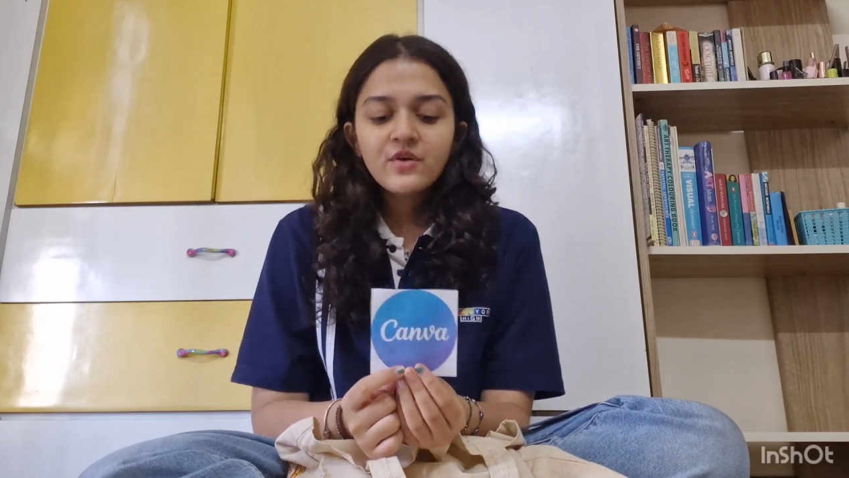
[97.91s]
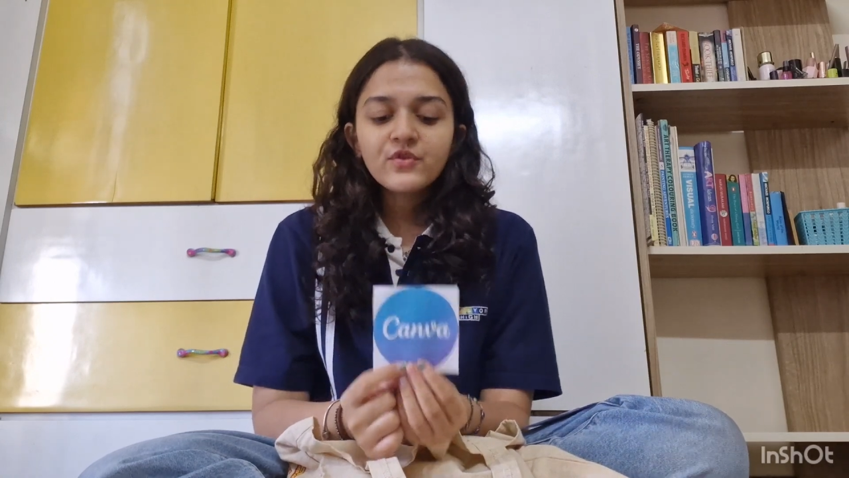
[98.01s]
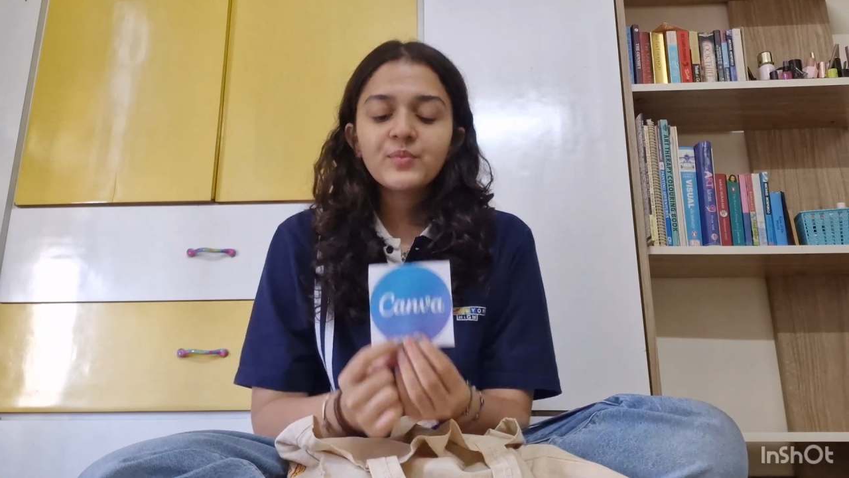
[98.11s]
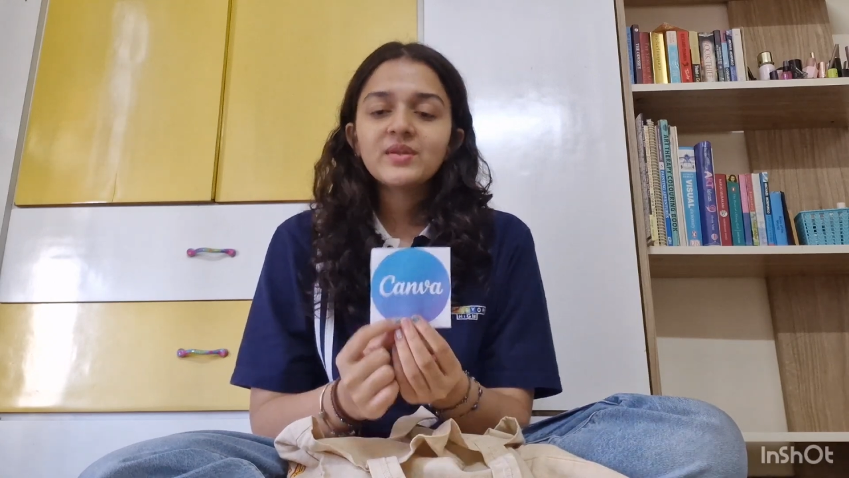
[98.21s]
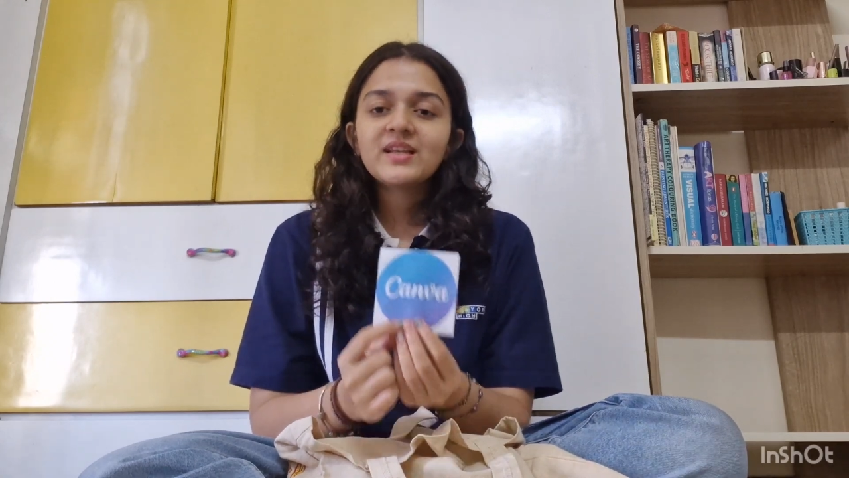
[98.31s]

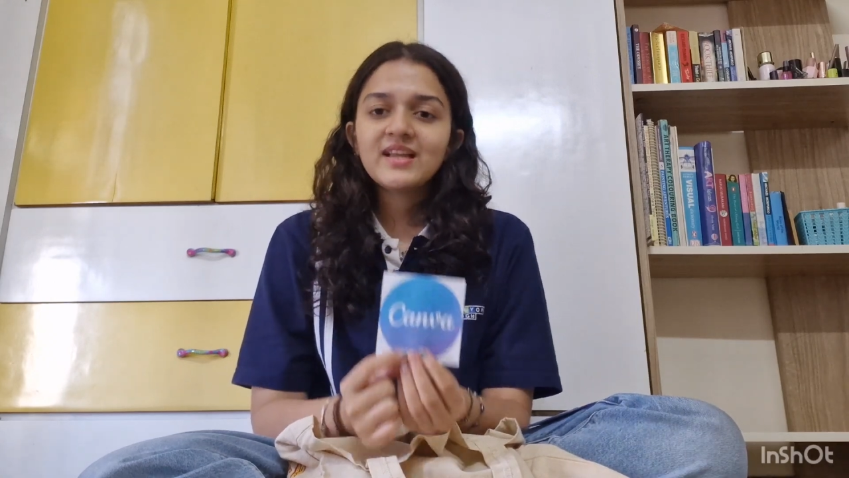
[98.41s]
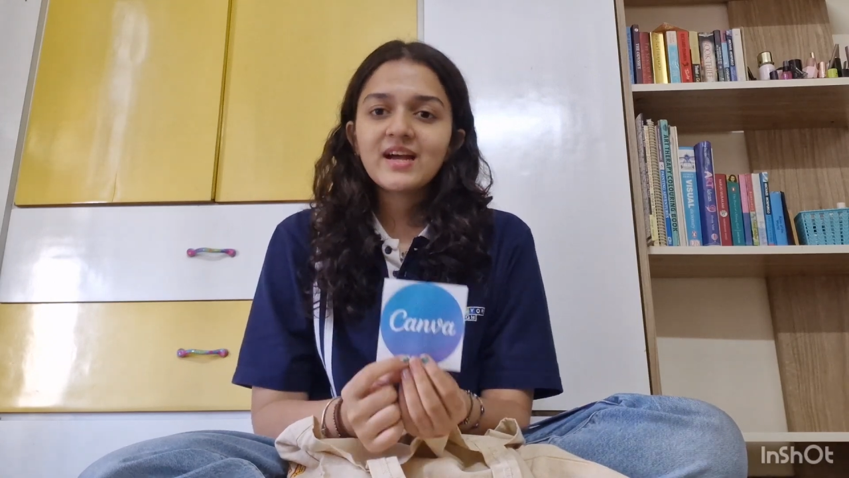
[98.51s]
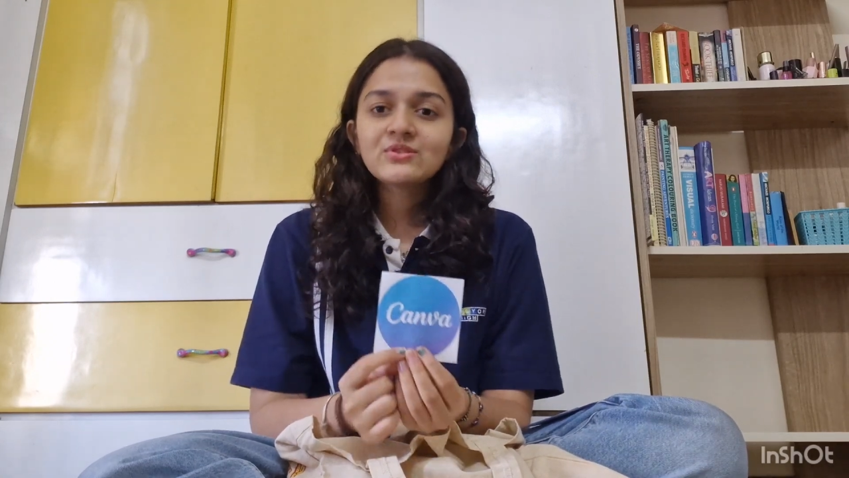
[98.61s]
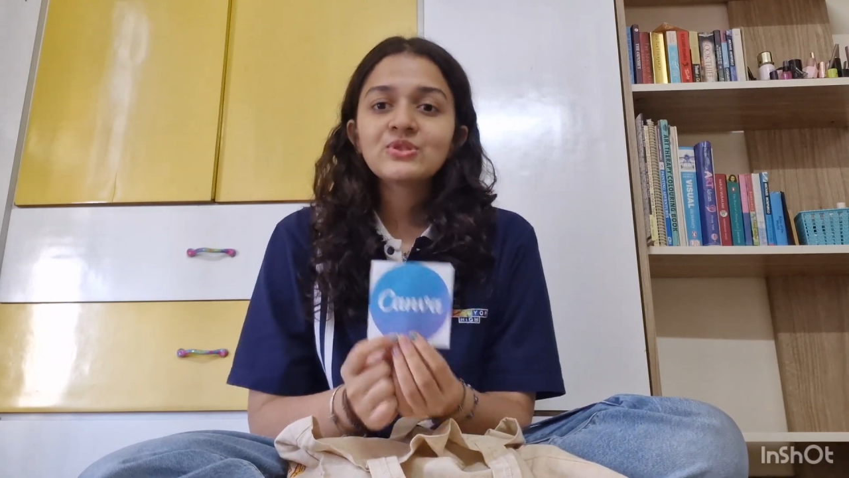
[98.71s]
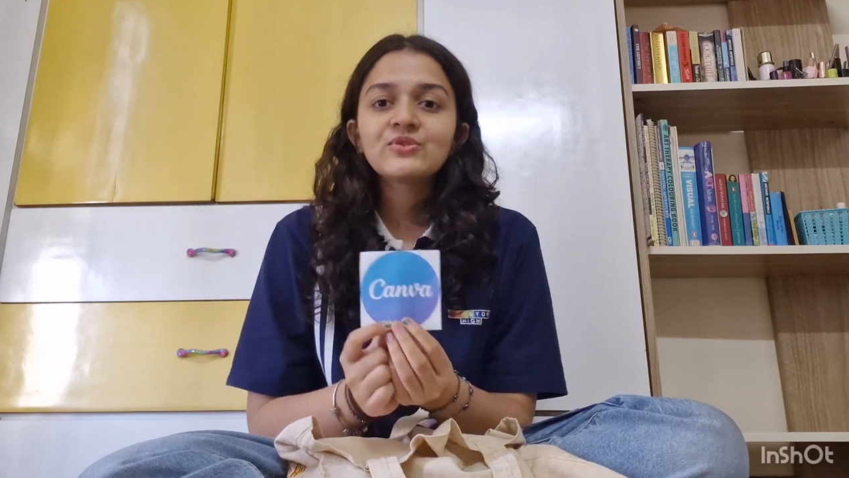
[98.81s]
From the
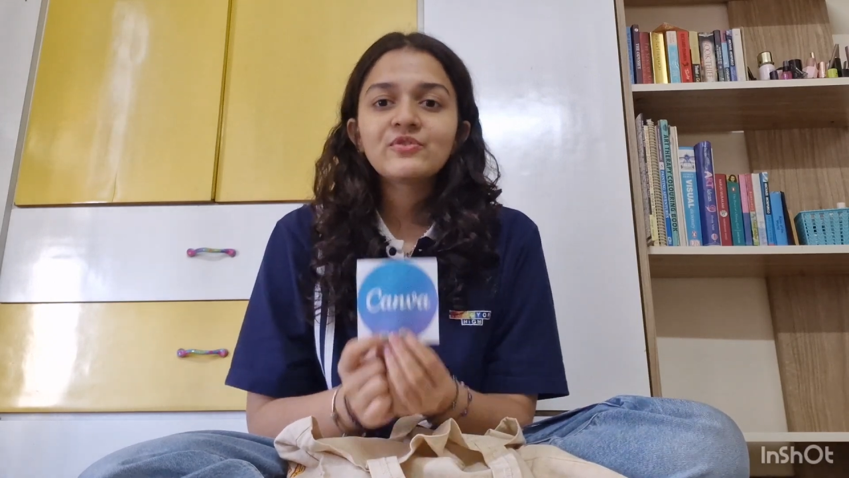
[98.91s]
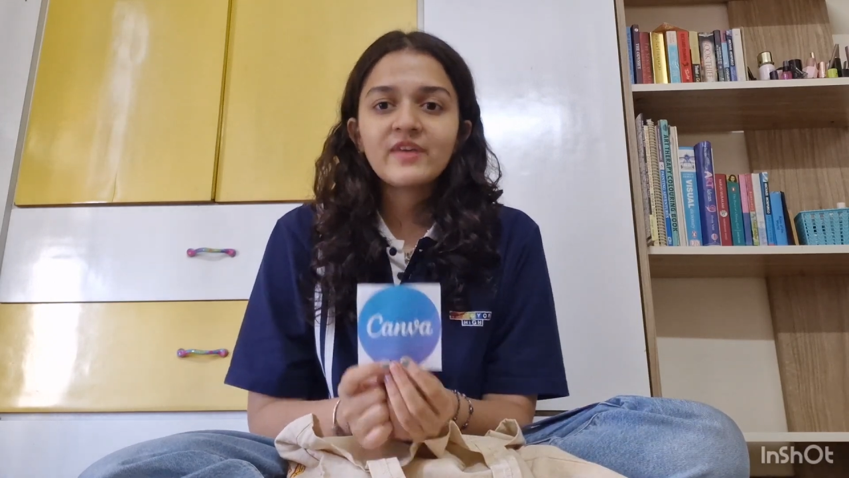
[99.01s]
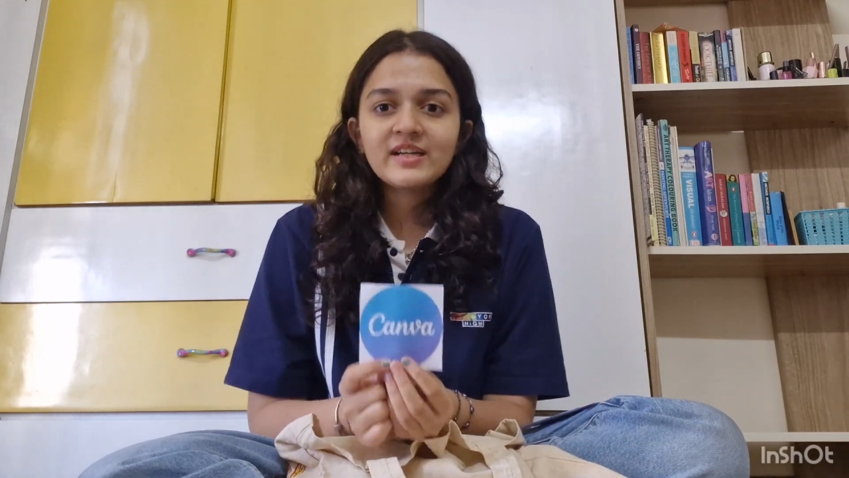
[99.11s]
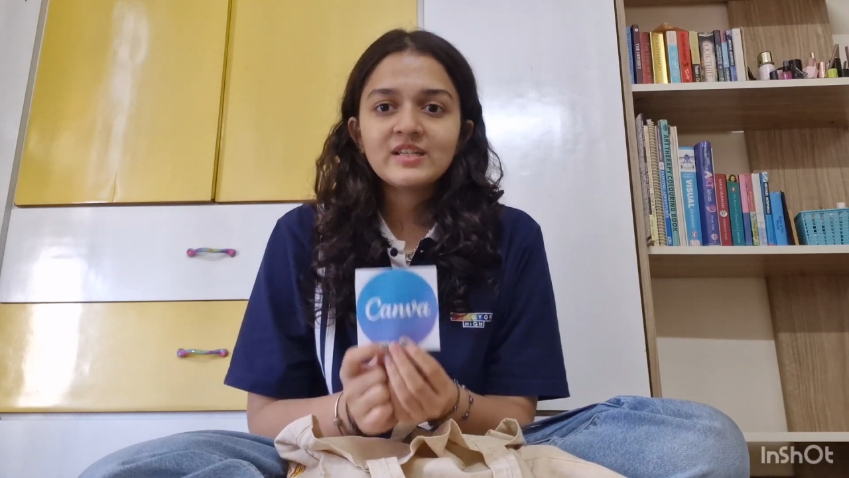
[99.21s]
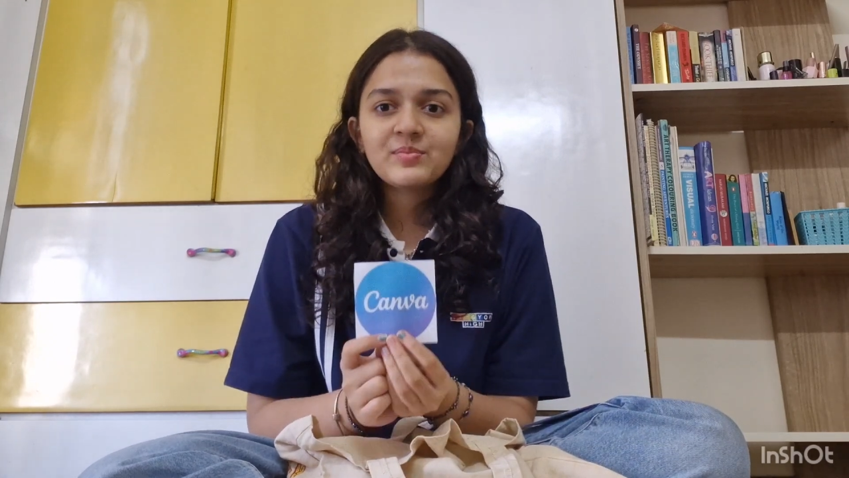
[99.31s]
layouts to the
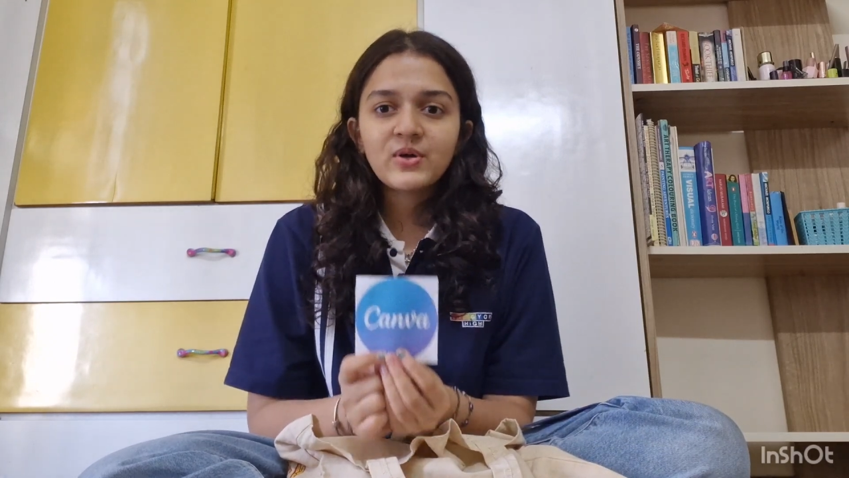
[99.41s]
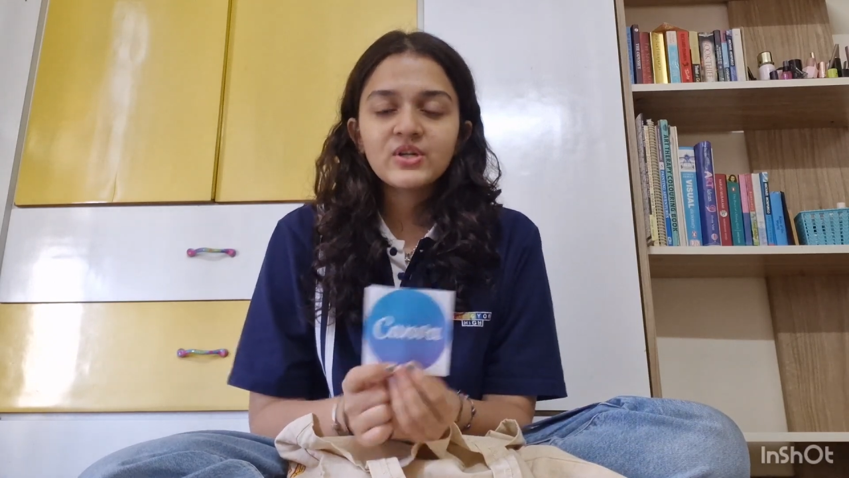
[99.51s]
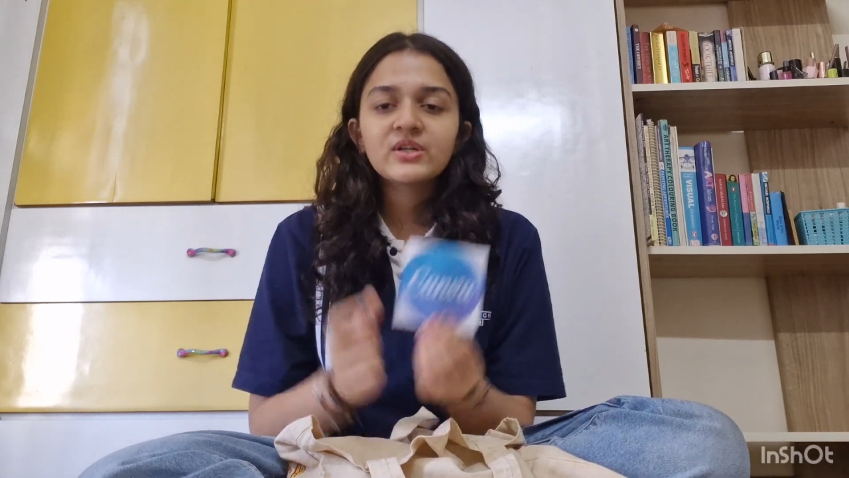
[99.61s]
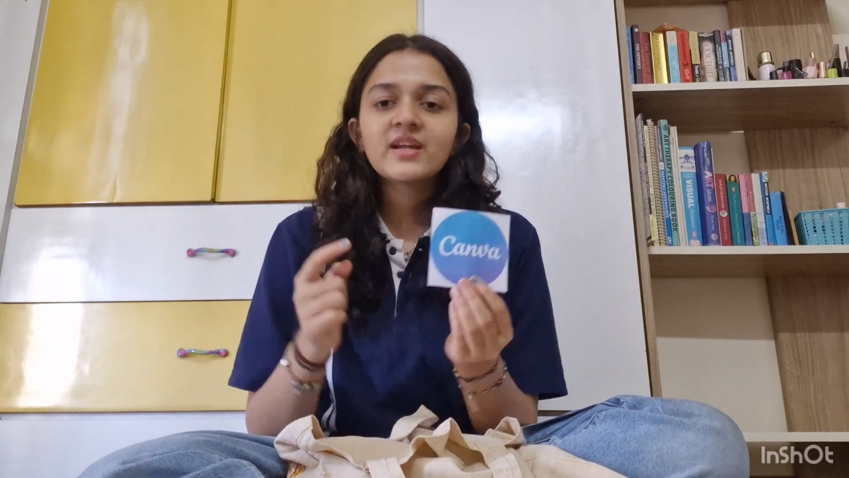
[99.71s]
final product,